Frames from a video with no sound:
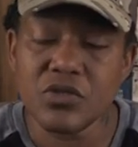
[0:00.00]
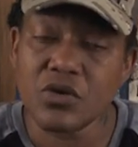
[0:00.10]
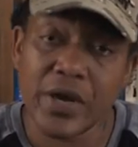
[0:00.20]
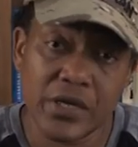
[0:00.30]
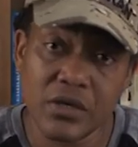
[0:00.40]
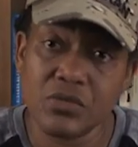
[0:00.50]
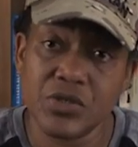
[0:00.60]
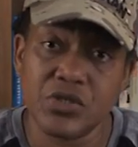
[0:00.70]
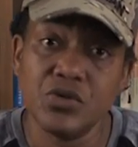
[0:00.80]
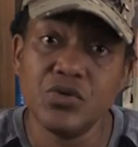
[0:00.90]
So I ended up
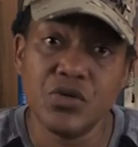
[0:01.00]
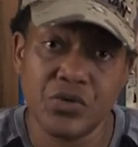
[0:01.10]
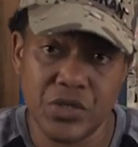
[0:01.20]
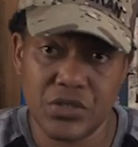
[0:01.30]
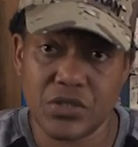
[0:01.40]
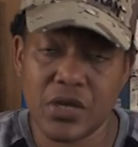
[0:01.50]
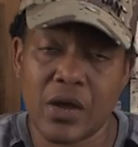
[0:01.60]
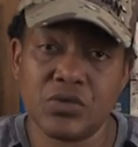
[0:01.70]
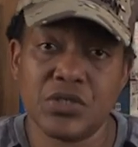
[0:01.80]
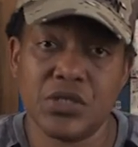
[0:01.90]
with 2 units.
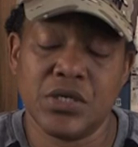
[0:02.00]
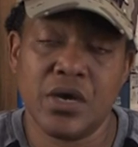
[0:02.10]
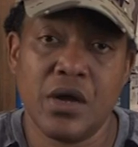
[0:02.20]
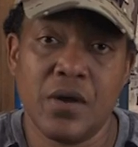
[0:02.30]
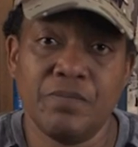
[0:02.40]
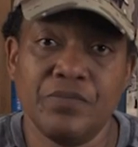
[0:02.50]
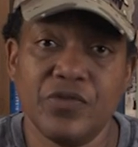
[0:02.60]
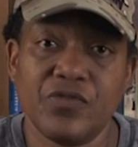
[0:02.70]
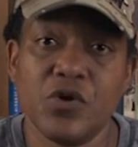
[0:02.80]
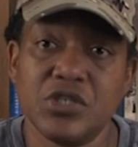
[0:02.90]
I was in
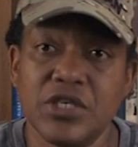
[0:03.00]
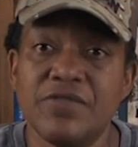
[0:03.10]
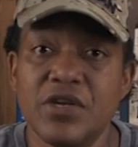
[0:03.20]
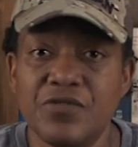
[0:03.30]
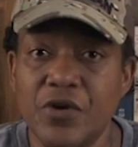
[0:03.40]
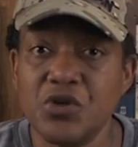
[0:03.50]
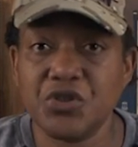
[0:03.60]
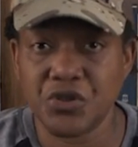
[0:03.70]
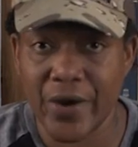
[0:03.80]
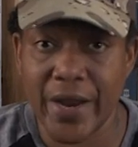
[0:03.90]

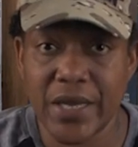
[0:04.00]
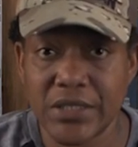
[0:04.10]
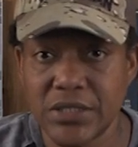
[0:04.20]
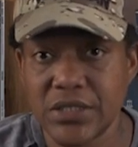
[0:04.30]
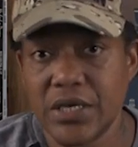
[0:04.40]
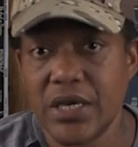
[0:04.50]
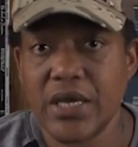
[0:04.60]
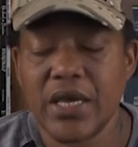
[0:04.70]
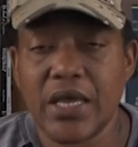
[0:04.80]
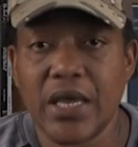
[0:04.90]
471st Trans
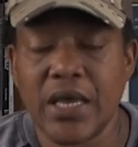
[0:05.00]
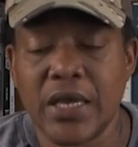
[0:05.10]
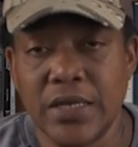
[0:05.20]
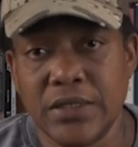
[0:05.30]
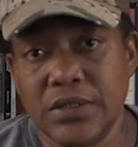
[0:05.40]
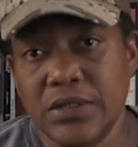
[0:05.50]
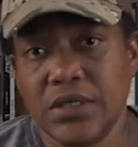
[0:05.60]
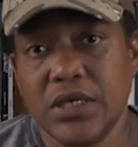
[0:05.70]
and